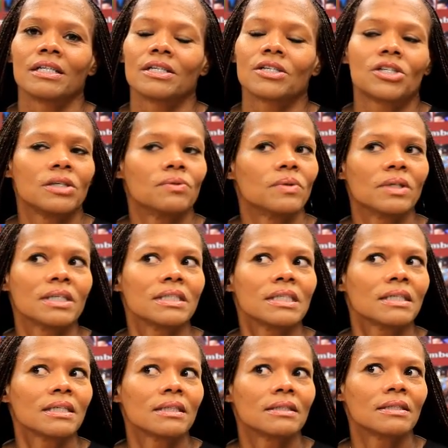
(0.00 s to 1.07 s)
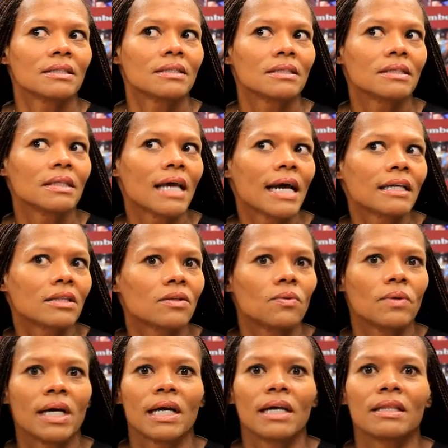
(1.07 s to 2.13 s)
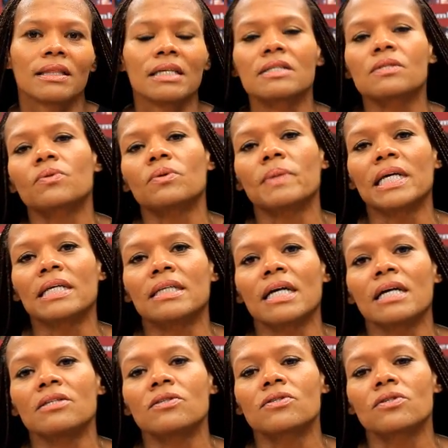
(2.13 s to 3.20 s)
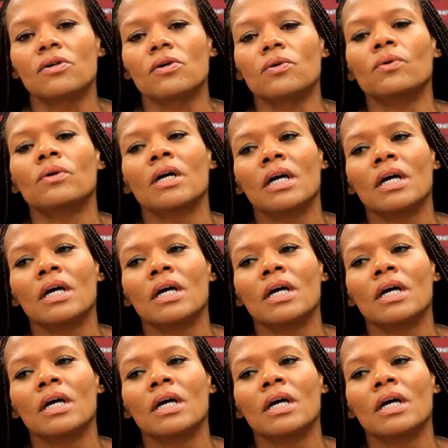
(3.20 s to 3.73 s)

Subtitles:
she really didn't like the way things were being done, so